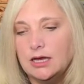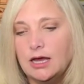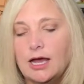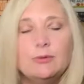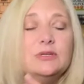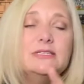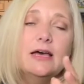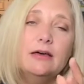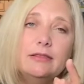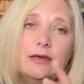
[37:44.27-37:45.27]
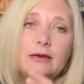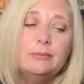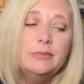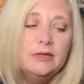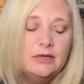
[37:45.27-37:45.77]
I would tell
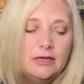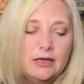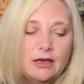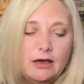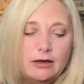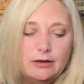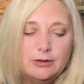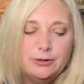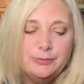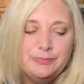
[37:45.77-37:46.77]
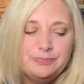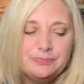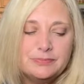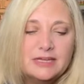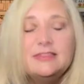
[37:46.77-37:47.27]
them, um,
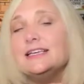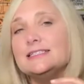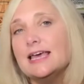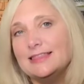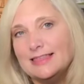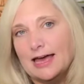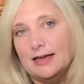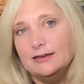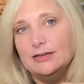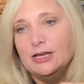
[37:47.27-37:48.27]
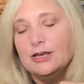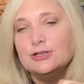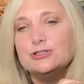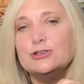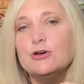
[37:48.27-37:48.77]
things like that.
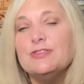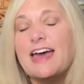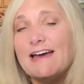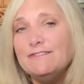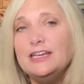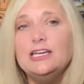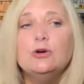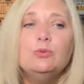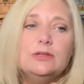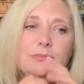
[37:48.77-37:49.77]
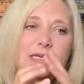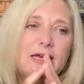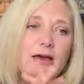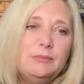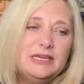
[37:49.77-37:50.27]
So that video will be
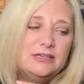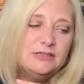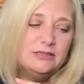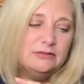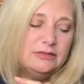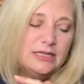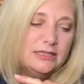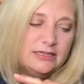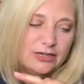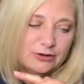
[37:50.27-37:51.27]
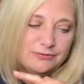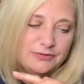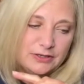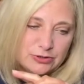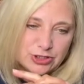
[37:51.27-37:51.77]
coming in the near
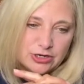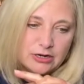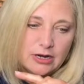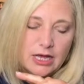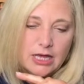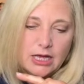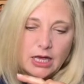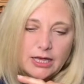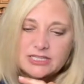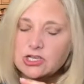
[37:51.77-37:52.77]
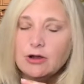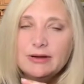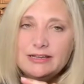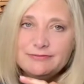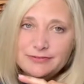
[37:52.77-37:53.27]
future. It's
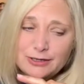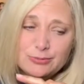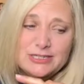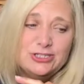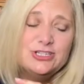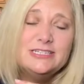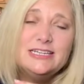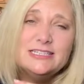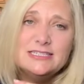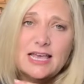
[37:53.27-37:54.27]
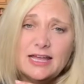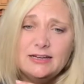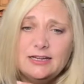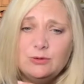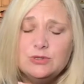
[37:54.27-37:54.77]
already filmed, it just needs
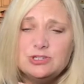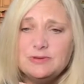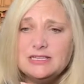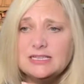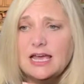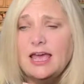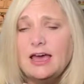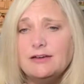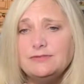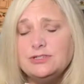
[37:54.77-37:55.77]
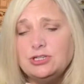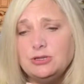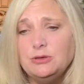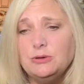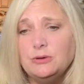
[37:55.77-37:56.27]
edited, which means I have
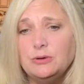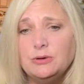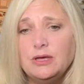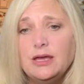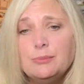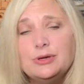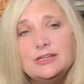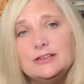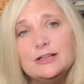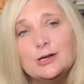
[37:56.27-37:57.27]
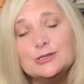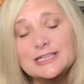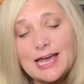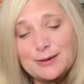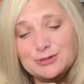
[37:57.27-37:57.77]
to put in the closed
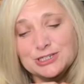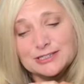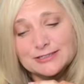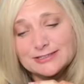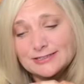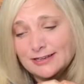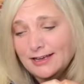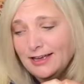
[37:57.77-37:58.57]
captions.